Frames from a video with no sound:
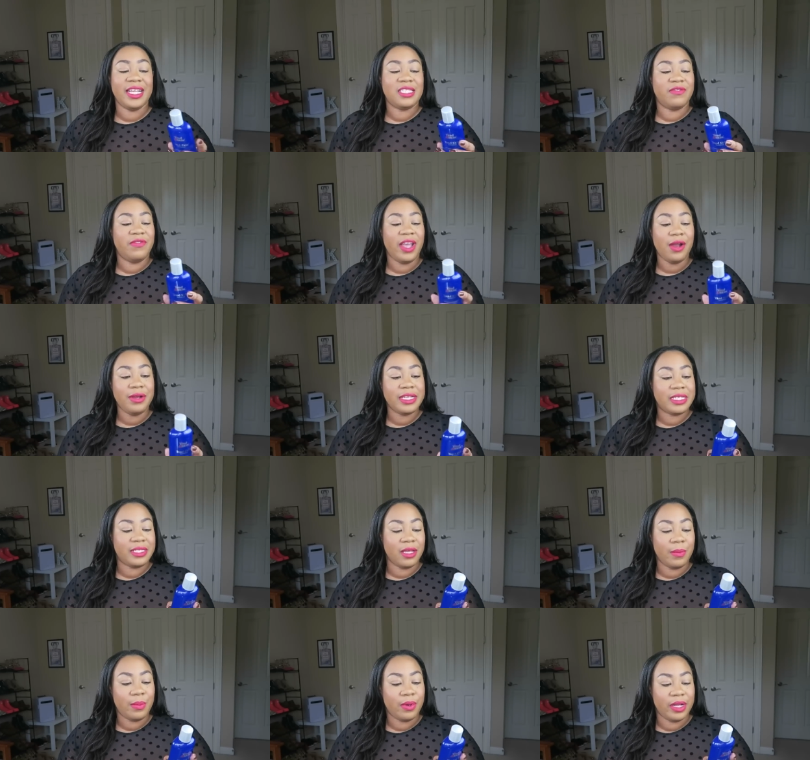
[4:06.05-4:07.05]
It's very
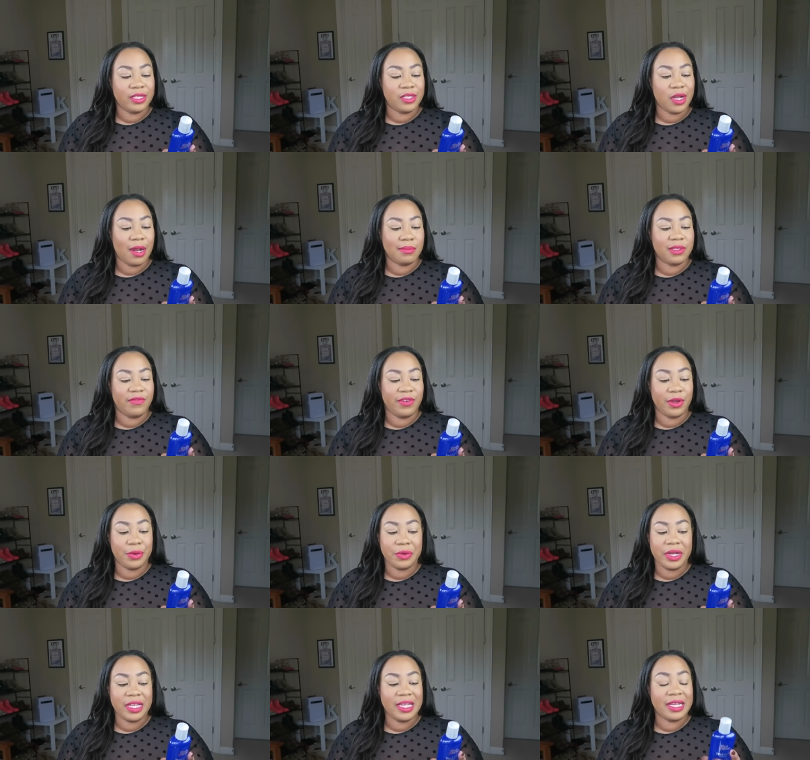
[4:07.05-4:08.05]
simple in terms of
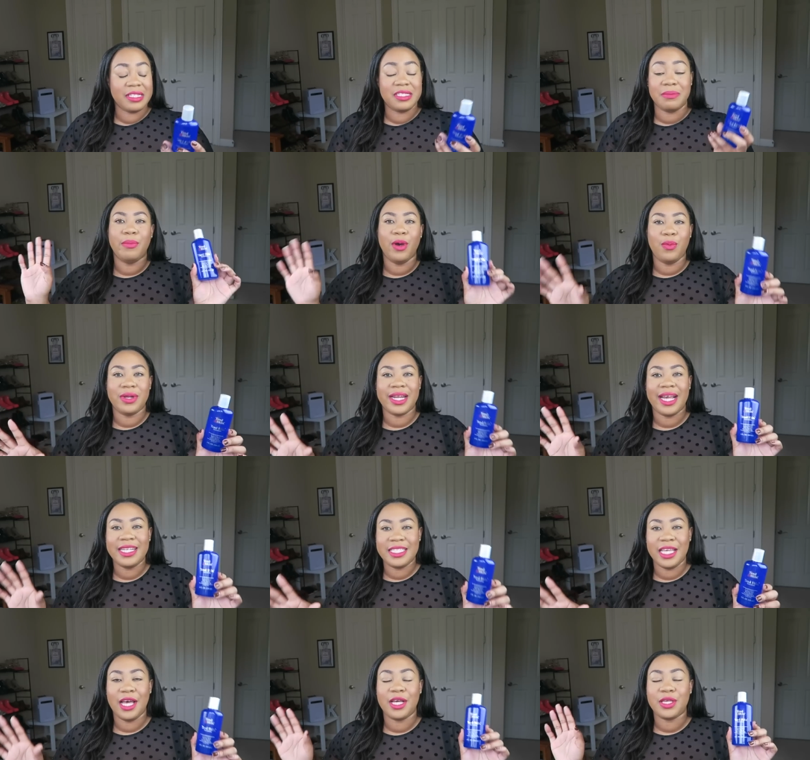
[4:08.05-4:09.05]
ingredients, but when I
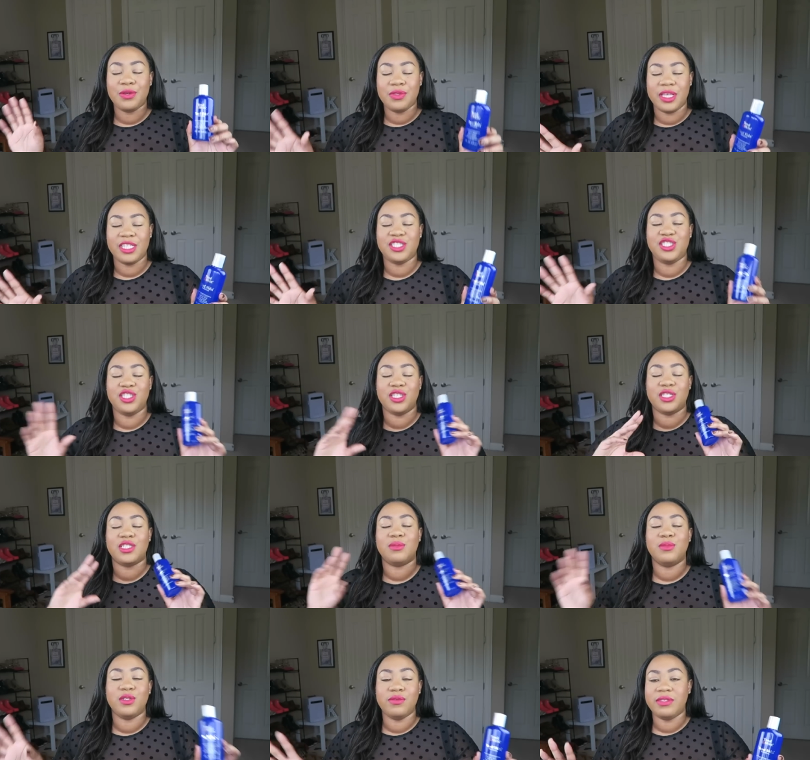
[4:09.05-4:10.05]
tell you this just
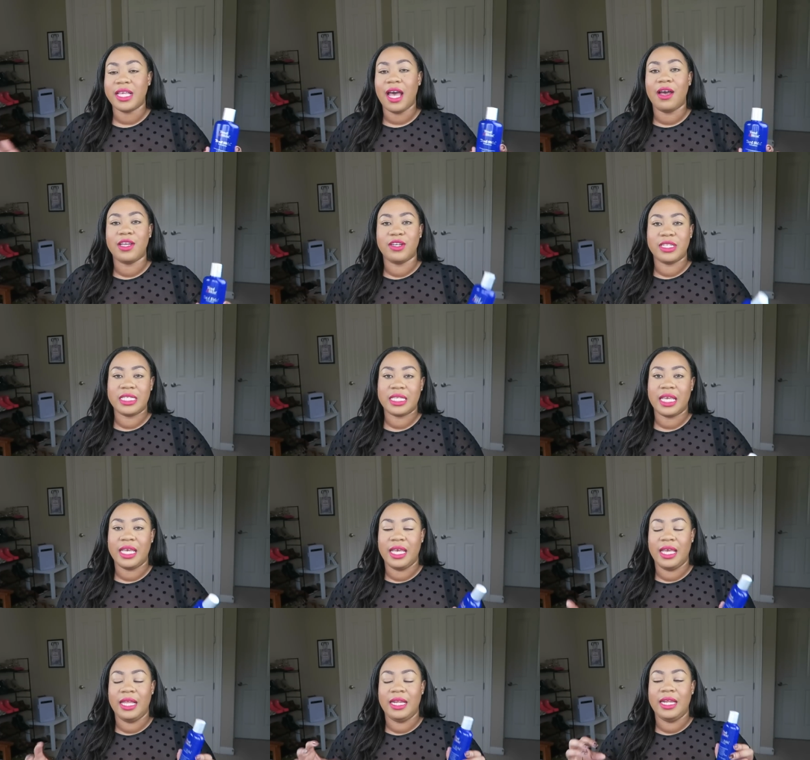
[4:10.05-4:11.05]
smooths out your
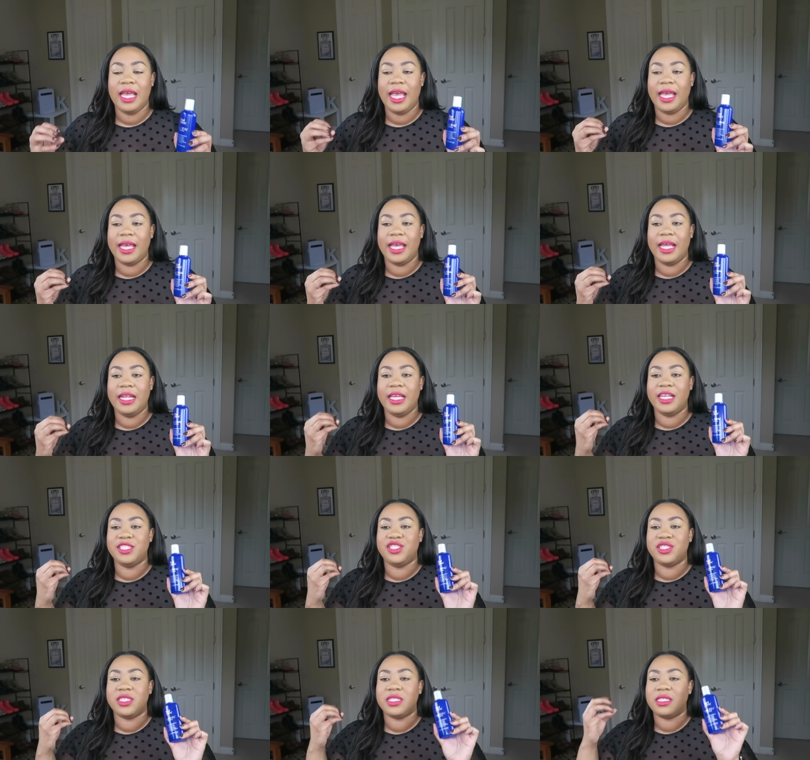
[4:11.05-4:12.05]
skin and it
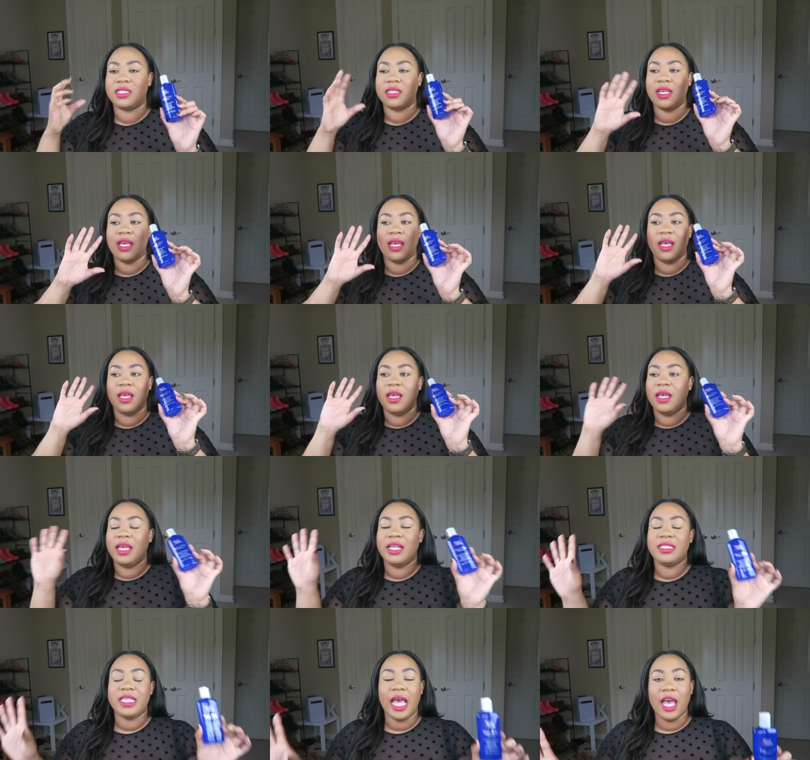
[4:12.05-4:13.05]
just,
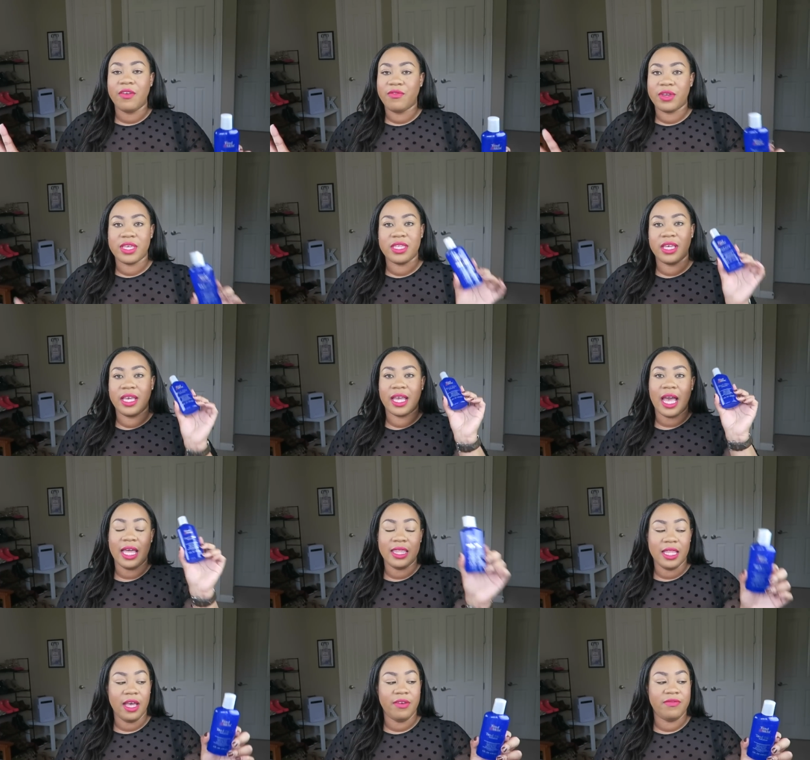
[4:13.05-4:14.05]
it's everything. I
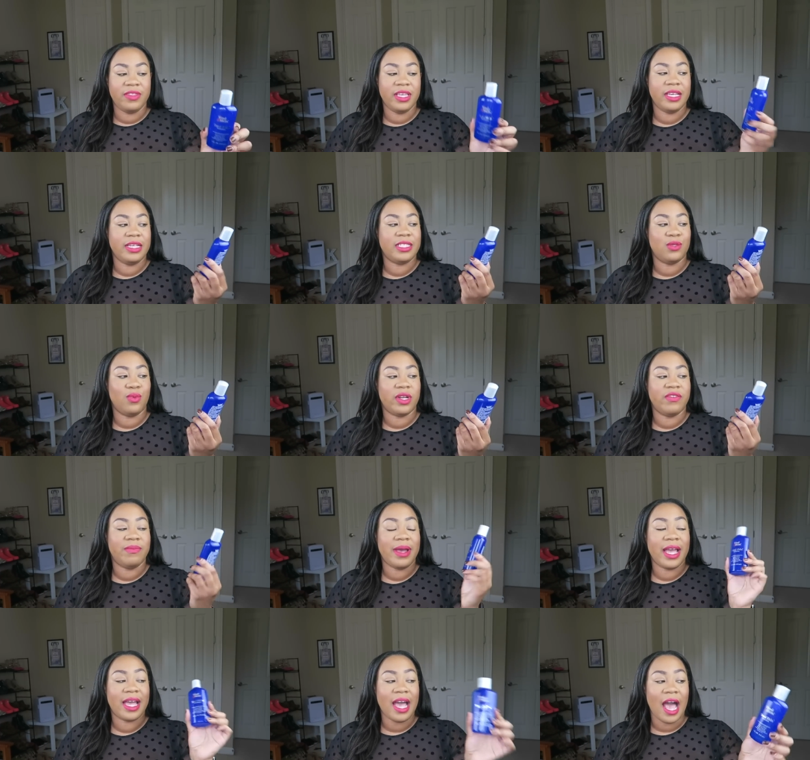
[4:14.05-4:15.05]
love this. One of
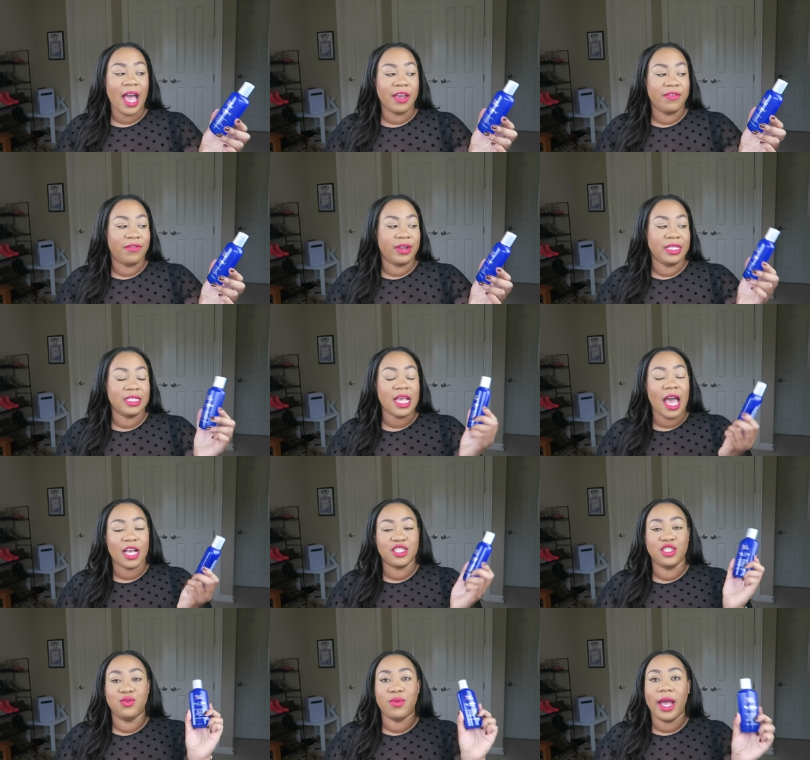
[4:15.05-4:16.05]
my guy friends
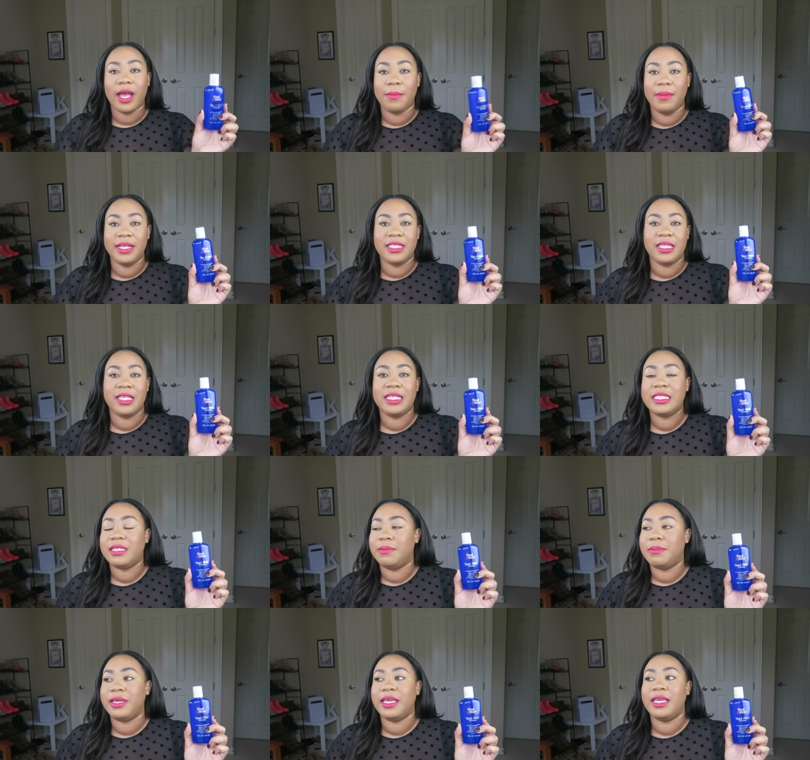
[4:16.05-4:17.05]
actually recommended this
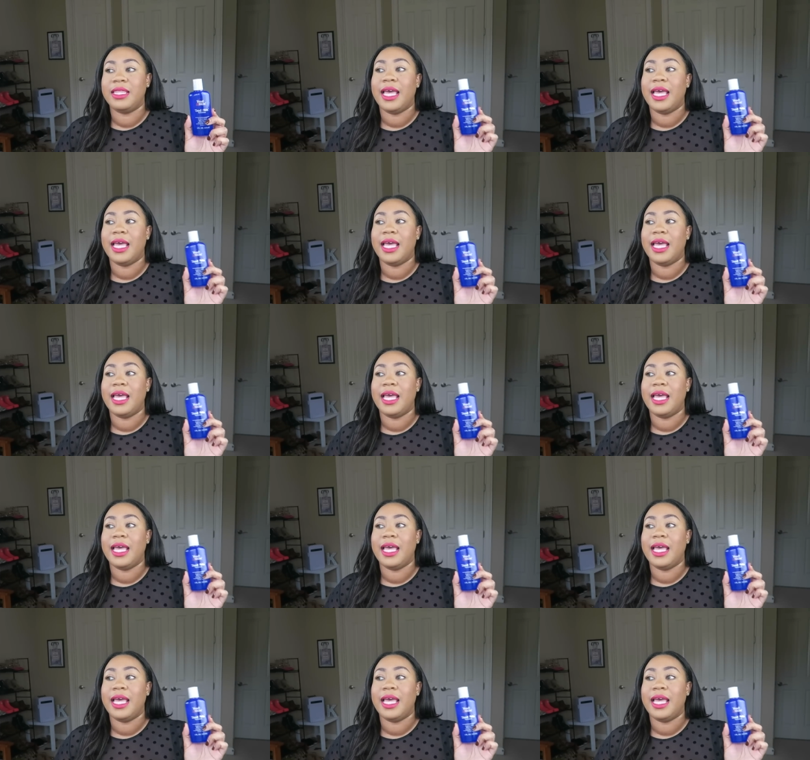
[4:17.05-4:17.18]
to me.